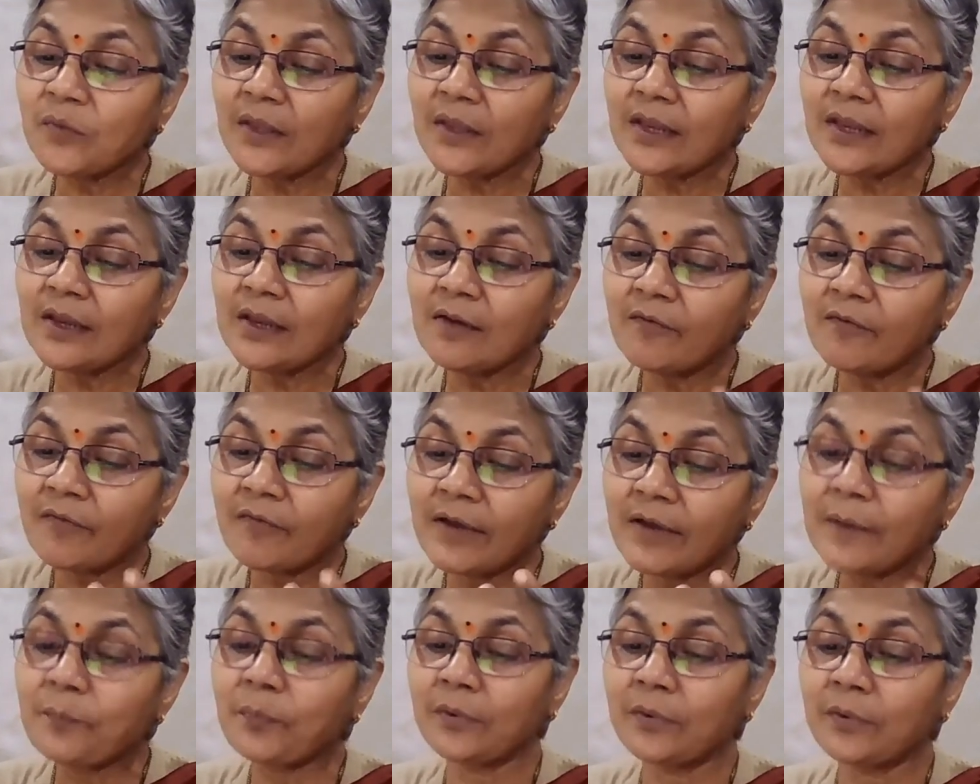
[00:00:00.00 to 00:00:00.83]
the
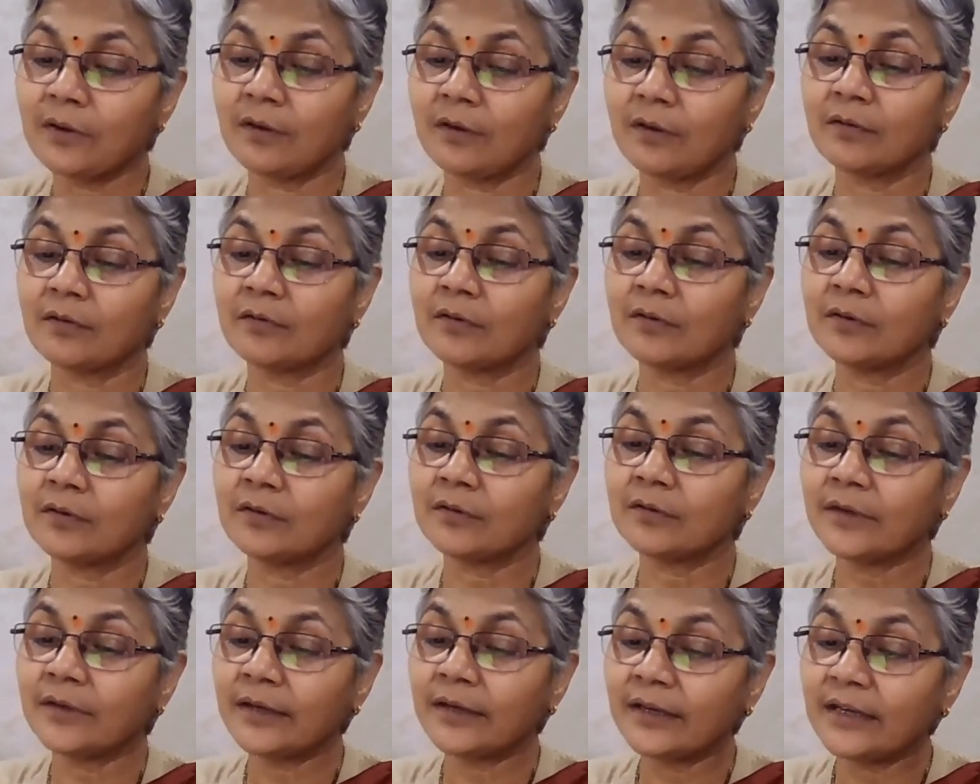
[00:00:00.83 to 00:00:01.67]
web
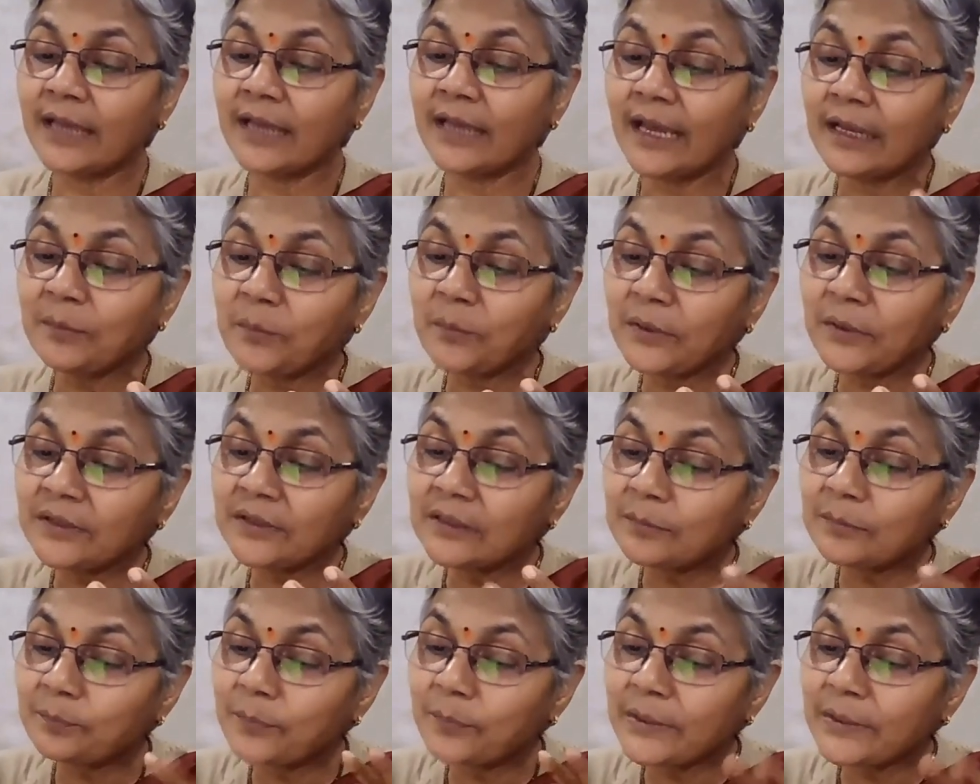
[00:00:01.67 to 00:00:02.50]
can be
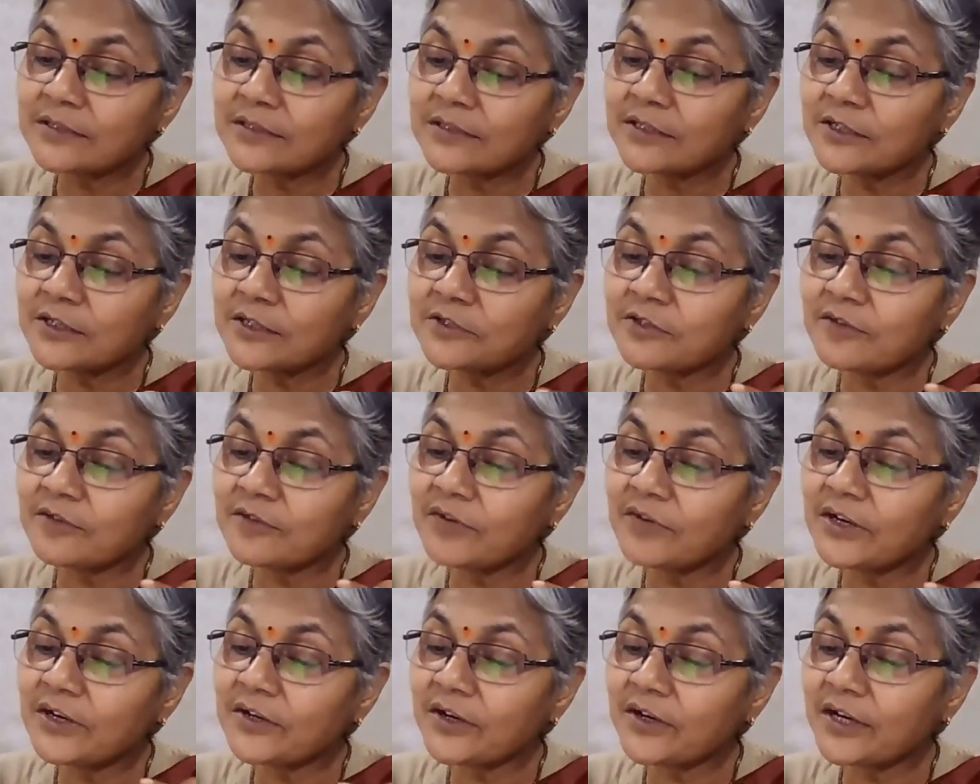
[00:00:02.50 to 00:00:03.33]
the basis of
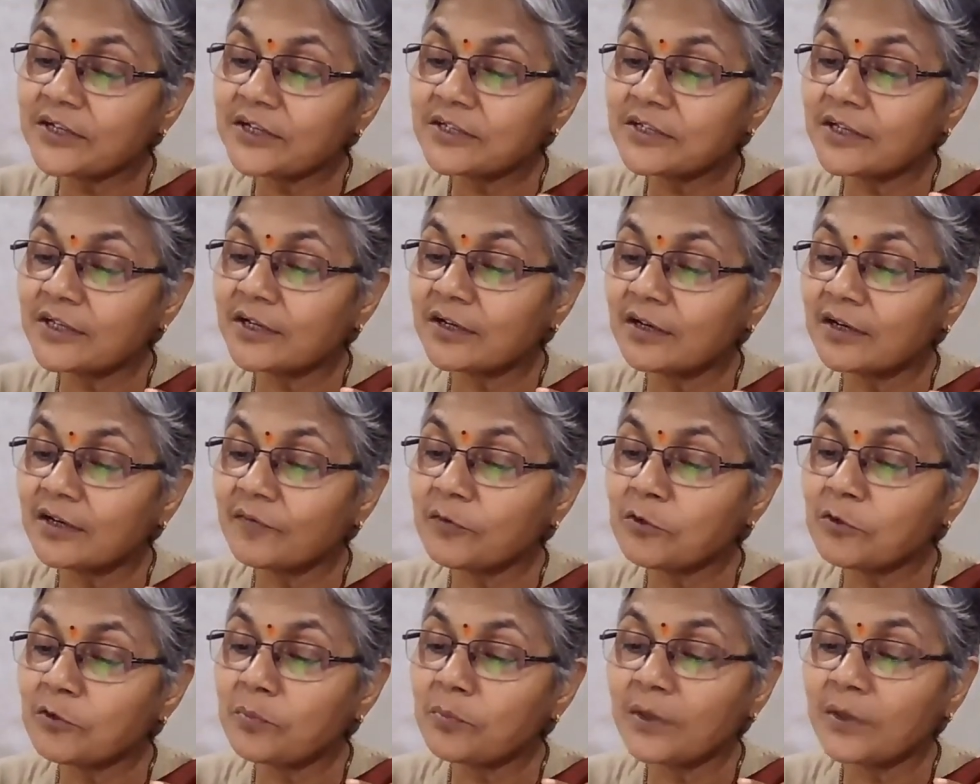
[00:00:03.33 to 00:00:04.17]
literature
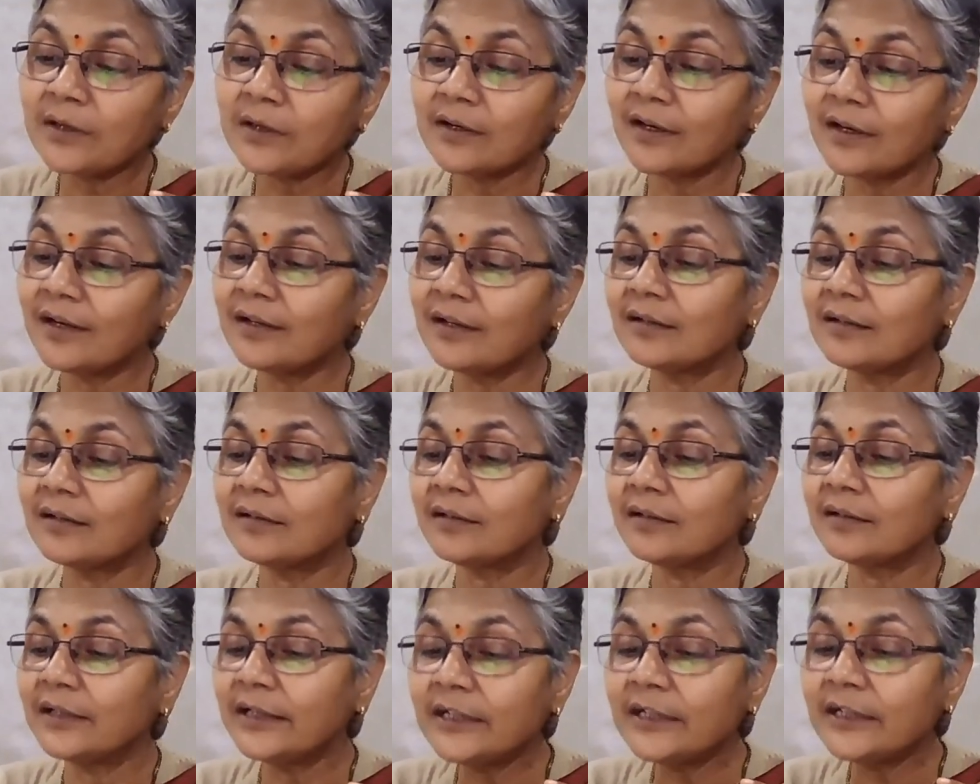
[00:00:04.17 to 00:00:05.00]
review, but it
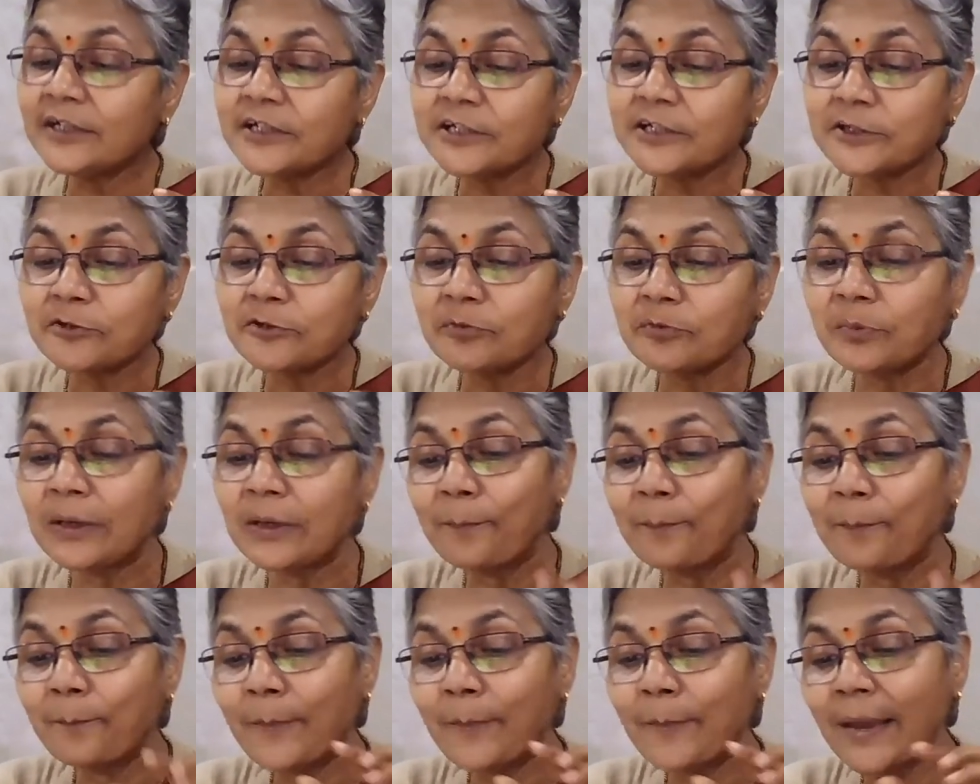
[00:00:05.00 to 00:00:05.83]
needs to be
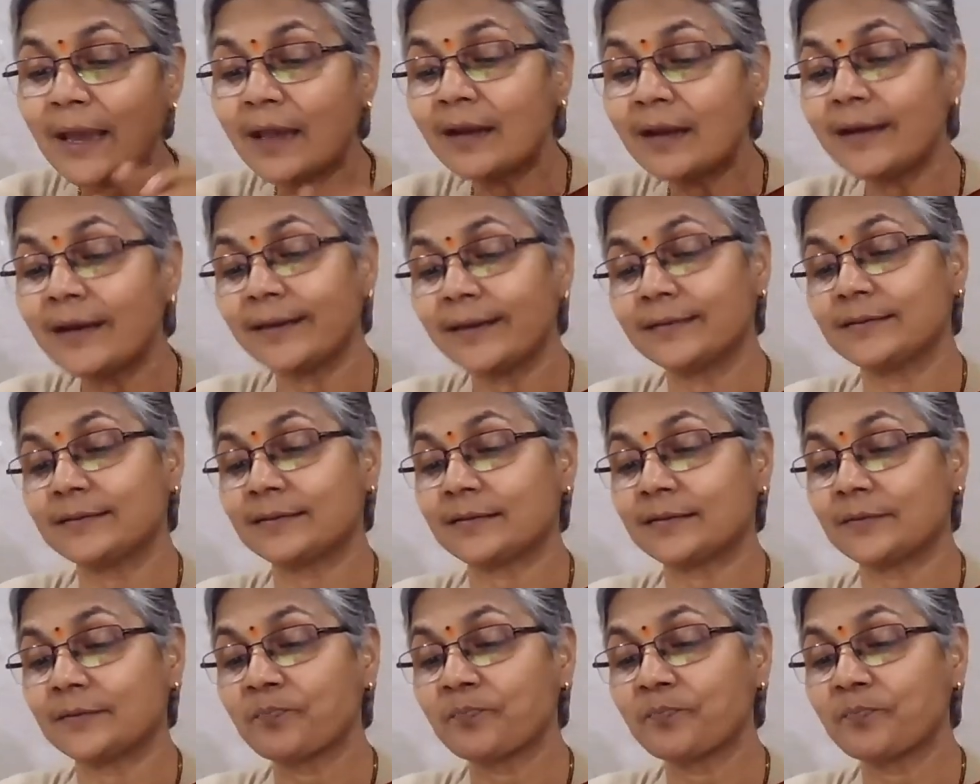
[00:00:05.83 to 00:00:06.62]
balanced